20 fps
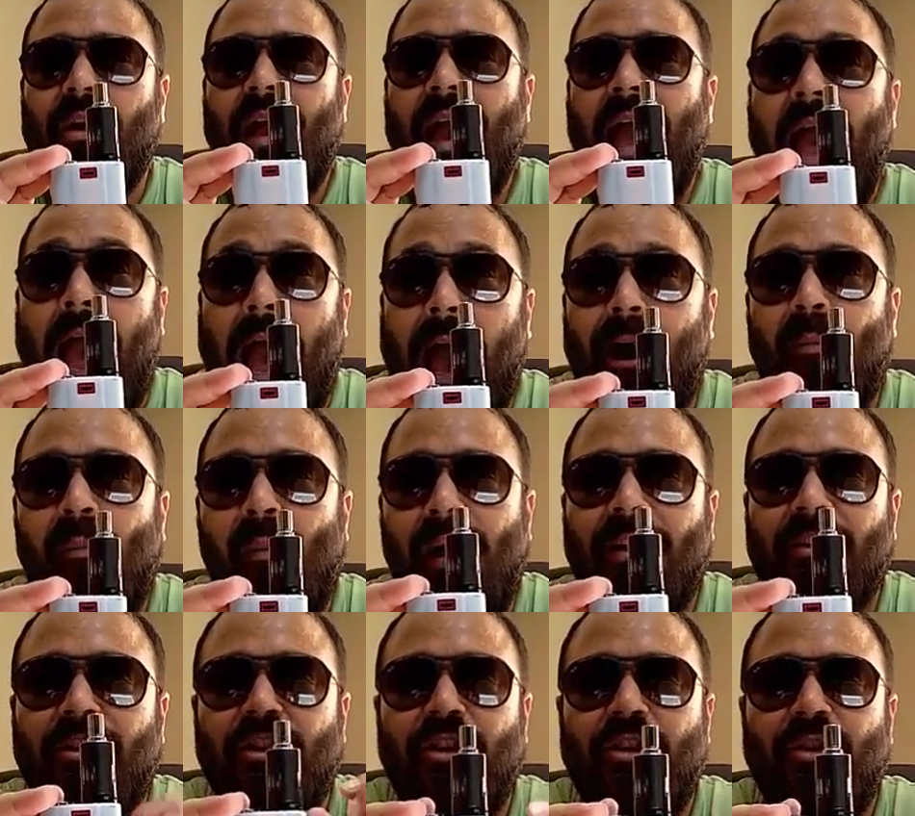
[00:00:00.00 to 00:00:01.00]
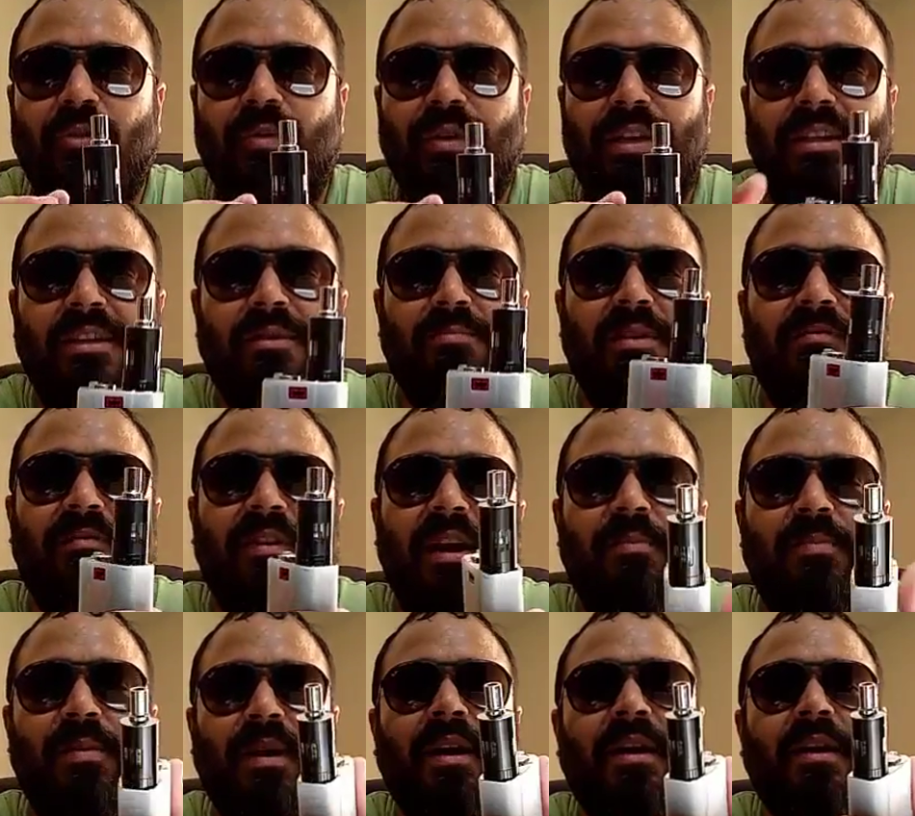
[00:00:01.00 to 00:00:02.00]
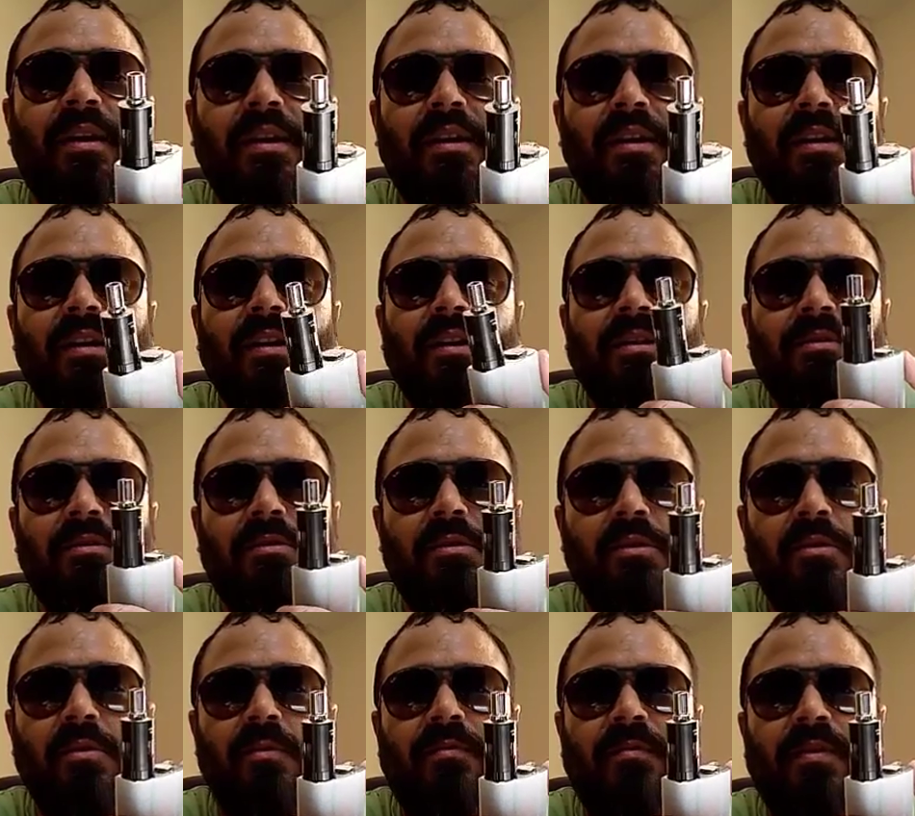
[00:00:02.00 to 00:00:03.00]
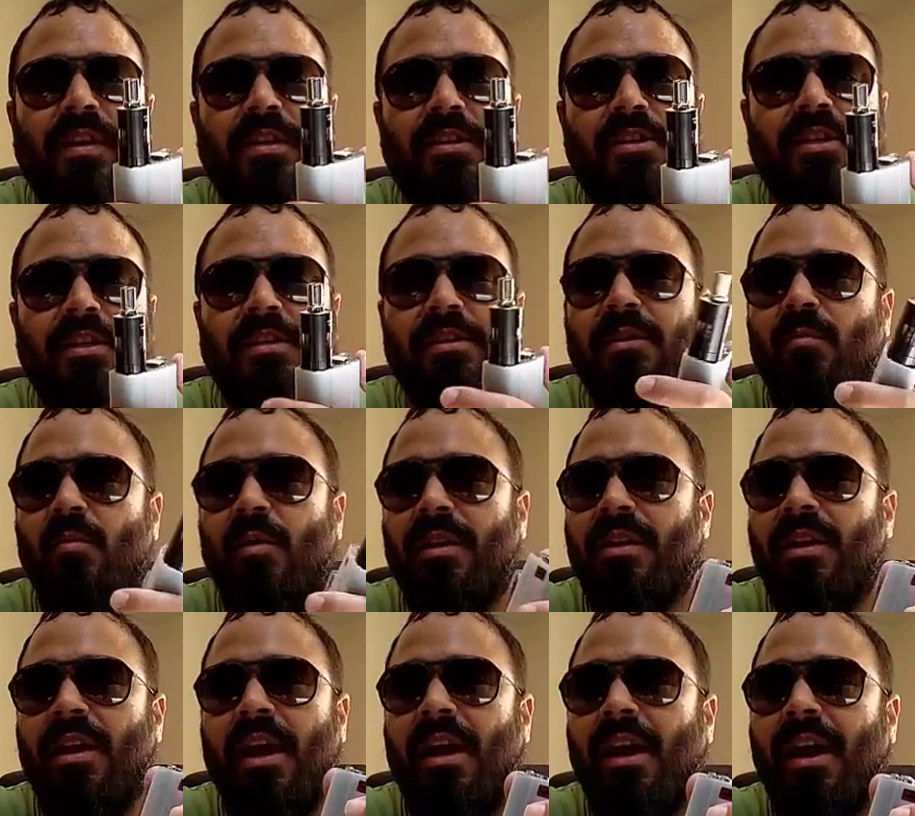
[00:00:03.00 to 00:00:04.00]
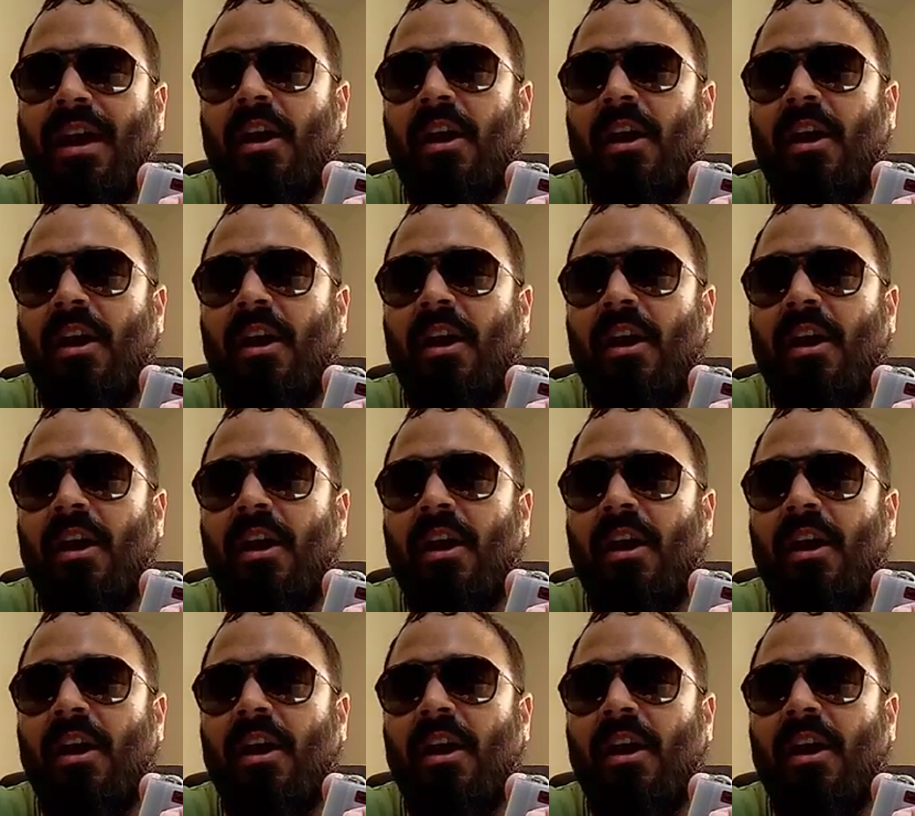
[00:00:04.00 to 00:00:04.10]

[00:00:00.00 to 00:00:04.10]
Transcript: how much you need to be vaping to finish this in one day.